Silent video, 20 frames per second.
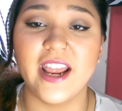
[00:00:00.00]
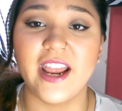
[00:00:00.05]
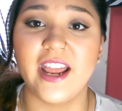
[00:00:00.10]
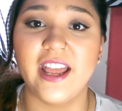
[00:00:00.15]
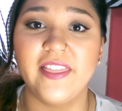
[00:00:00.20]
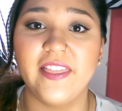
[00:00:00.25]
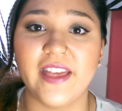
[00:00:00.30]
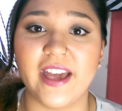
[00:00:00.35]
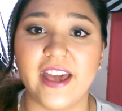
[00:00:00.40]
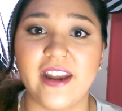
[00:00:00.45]

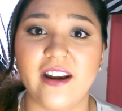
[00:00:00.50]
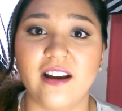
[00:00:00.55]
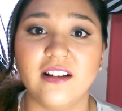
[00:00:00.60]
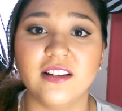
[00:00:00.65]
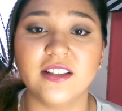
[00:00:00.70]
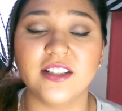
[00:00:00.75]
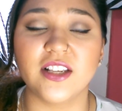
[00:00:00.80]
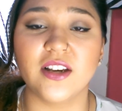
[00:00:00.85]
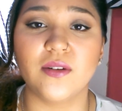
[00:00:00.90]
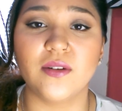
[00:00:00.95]
And then
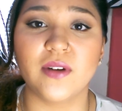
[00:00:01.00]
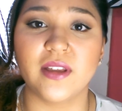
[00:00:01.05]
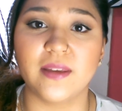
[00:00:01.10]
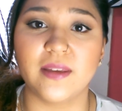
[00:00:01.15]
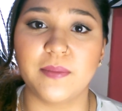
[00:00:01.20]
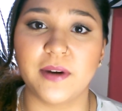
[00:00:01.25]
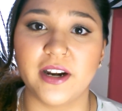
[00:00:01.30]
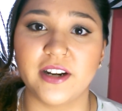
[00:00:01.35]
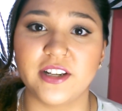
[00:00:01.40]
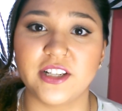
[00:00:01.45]
also with
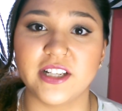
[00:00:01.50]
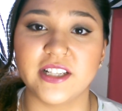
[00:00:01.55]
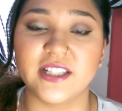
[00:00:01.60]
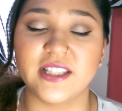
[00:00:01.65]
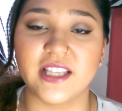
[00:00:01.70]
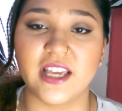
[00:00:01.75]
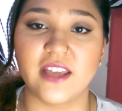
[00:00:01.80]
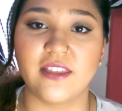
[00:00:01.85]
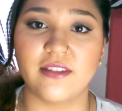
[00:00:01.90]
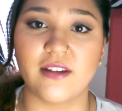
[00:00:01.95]
a purchase they